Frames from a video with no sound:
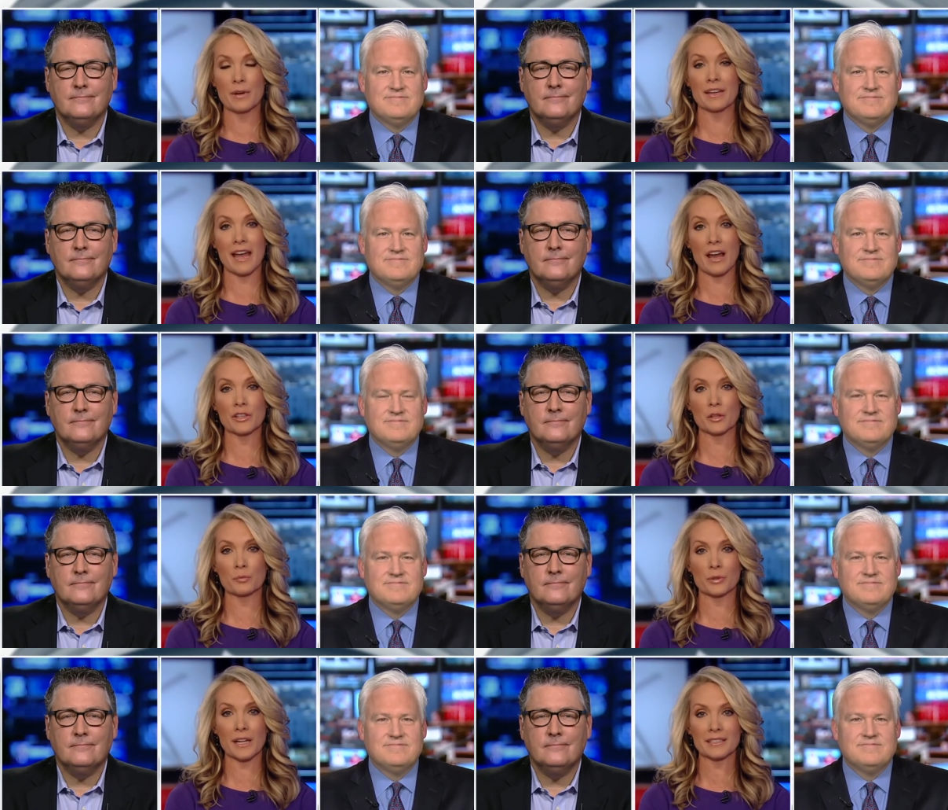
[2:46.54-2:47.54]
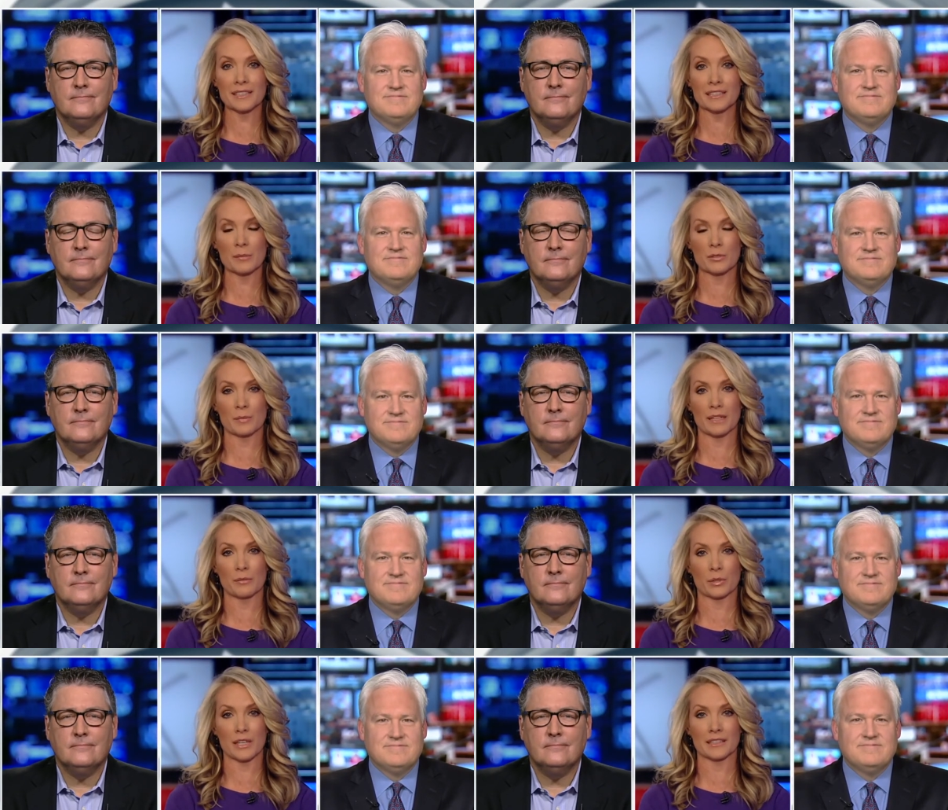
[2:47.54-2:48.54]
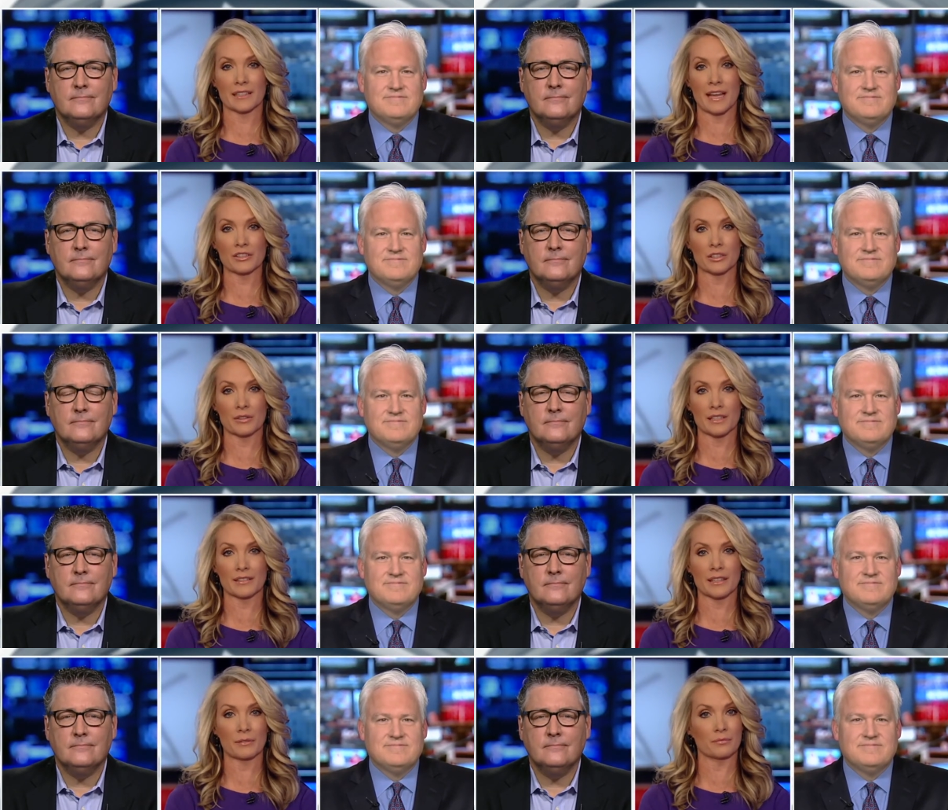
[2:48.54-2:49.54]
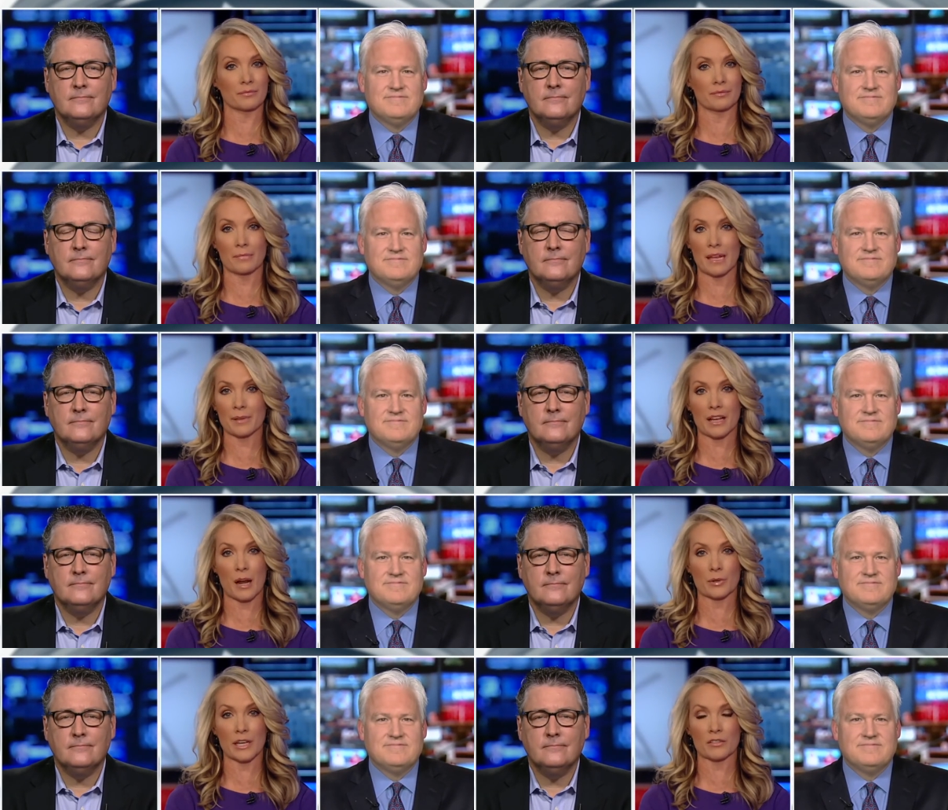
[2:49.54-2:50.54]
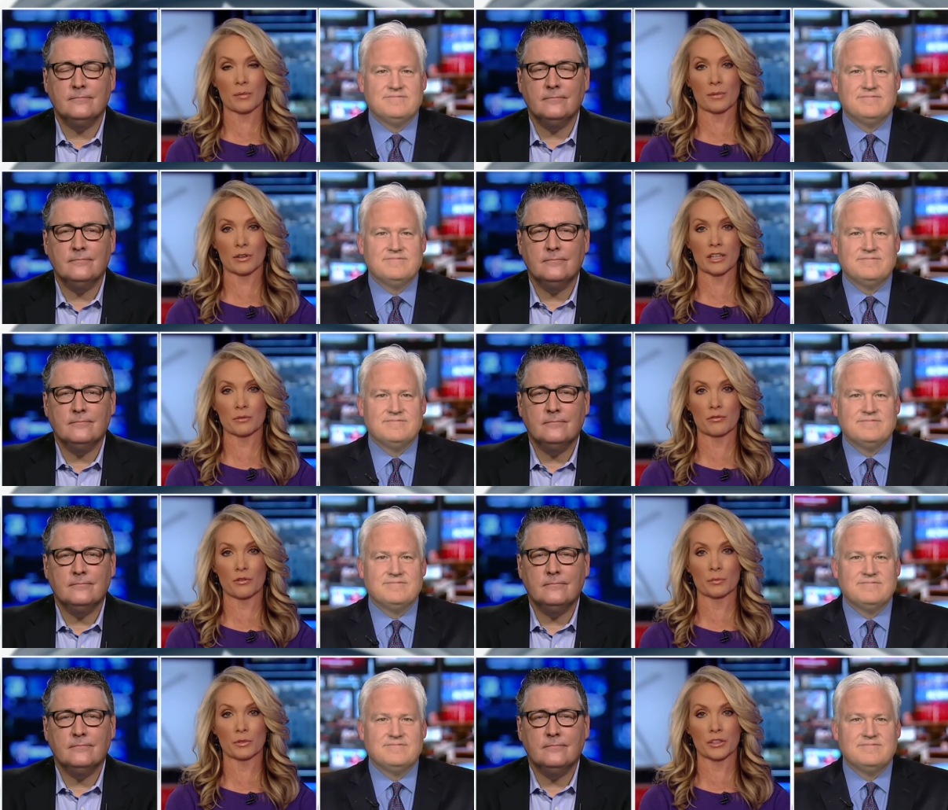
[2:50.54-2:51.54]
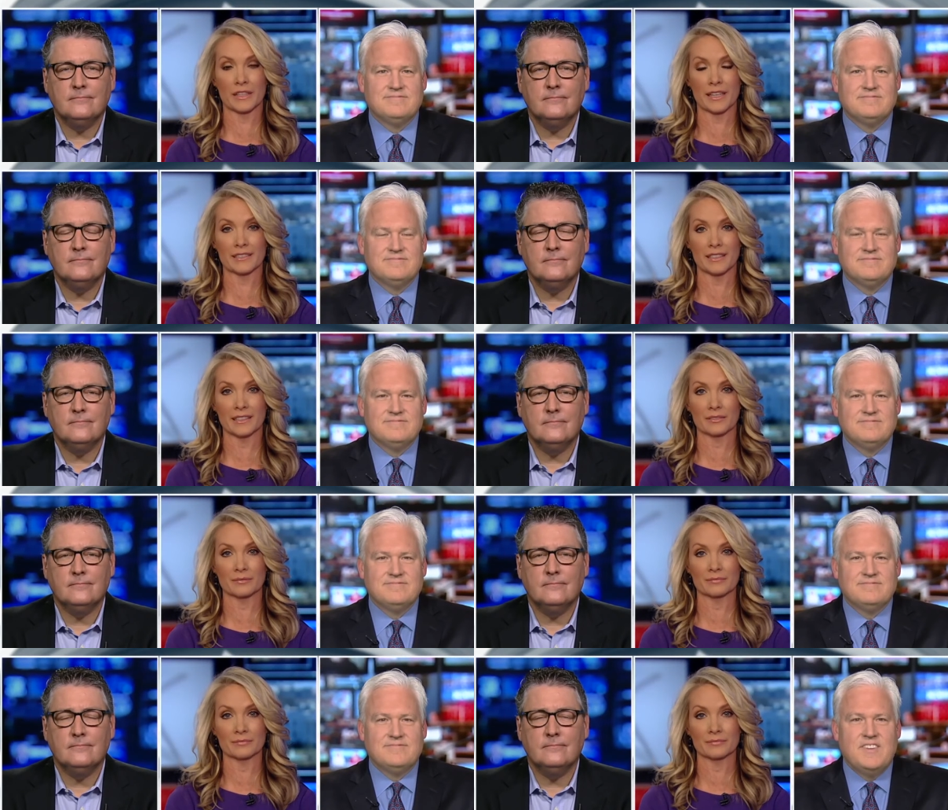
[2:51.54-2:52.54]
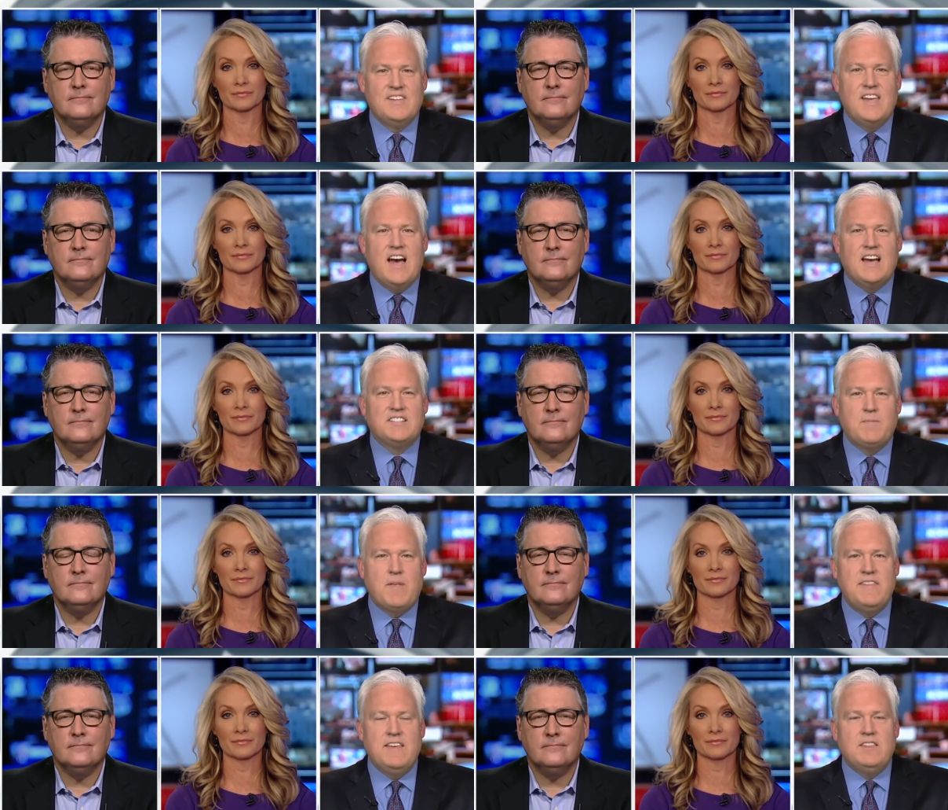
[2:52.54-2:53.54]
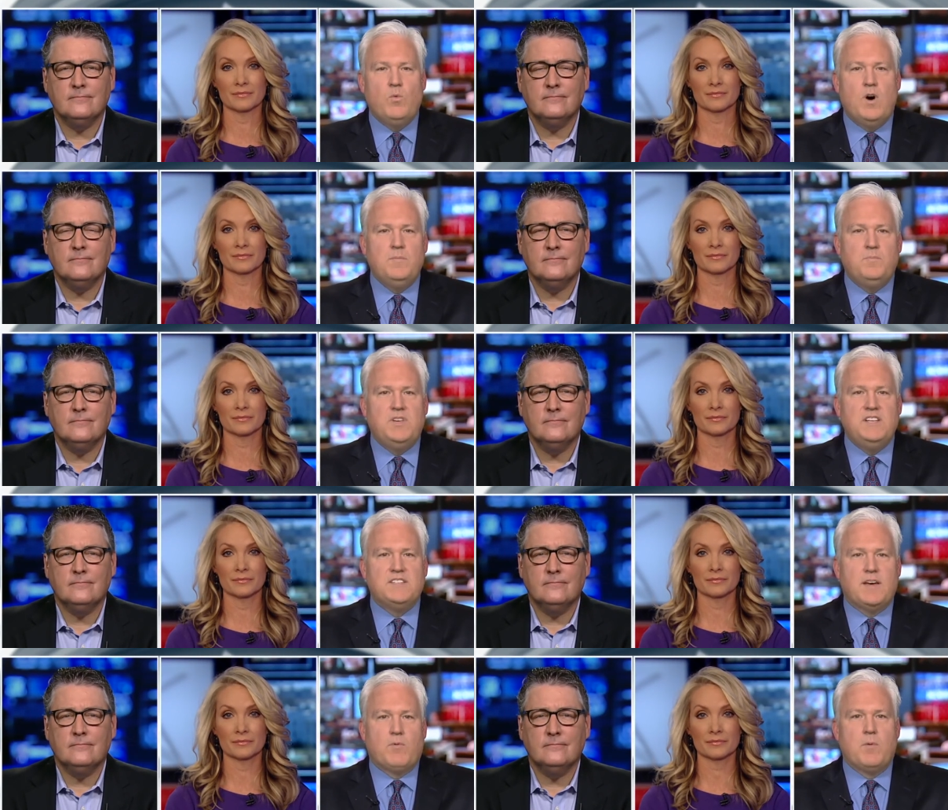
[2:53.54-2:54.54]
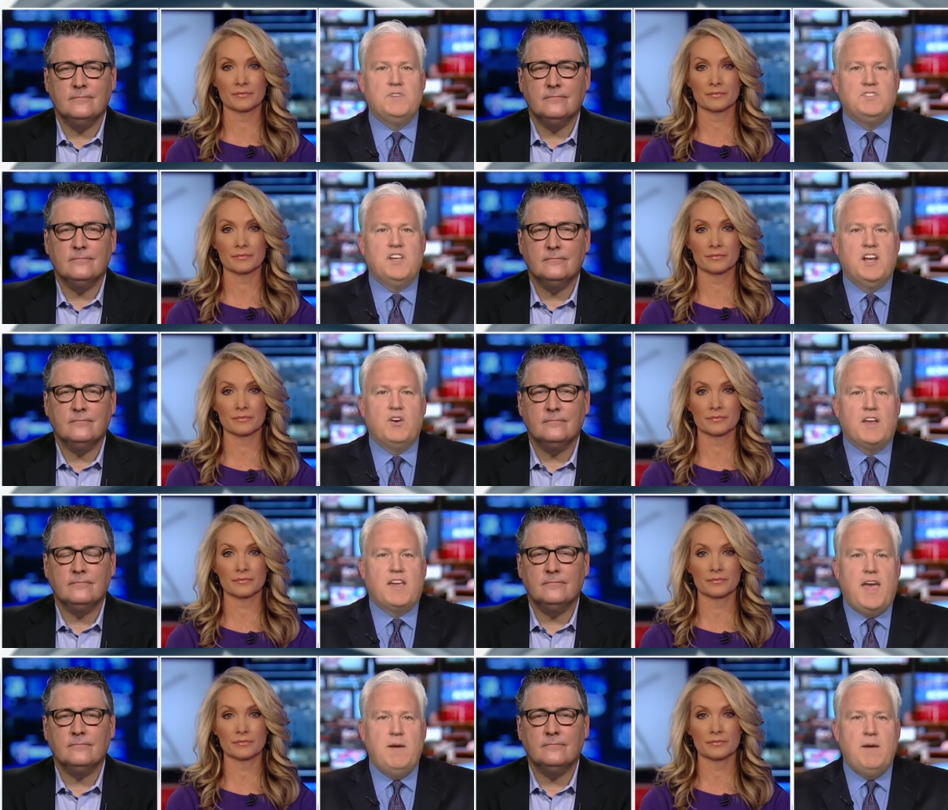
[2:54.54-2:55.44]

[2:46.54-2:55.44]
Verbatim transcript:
Speaker 1: now that the president seems to be embracing that, do you think that maybe comprehensive immigration reform could get done?
Speaker 2: Yeah, except I think the one piece that we're missing here, and it came